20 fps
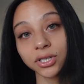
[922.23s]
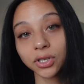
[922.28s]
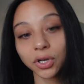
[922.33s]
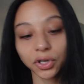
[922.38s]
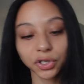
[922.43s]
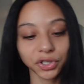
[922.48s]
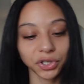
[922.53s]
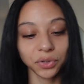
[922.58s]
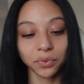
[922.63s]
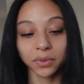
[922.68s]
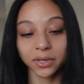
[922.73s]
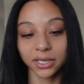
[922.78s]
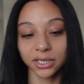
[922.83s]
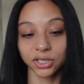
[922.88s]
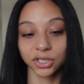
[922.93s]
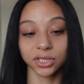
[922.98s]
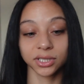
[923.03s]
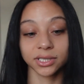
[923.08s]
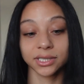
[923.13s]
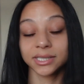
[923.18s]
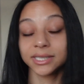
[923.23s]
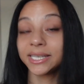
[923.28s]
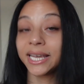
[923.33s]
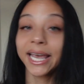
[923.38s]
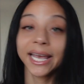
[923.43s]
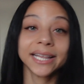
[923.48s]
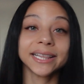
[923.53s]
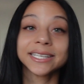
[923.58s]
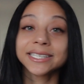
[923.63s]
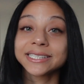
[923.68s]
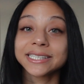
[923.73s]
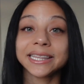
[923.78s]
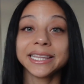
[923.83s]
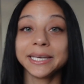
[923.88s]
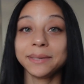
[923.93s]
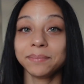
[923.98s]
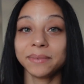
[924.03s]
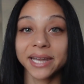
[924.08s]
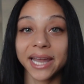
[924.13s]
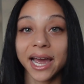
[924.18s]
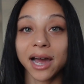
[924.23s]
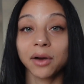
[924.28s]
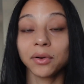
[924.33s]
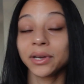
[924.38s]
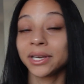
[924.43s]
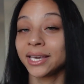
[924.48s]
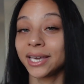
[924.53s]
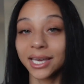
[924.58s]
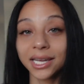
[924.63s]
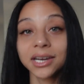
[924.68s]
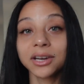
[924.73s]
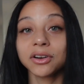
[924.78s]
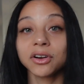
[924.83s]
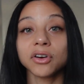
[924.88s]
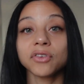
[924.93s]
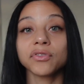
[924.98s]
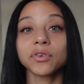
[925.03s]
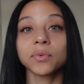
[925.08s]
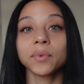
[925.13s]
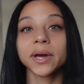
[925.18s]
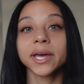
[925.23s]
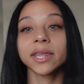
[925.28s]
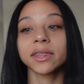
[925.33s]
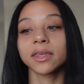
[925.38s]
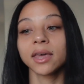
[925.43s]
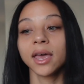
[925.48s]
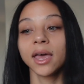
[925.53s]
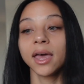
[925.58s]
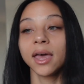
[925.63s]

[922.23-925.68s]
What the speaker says: Or do you want to just take this leap now, get it over with,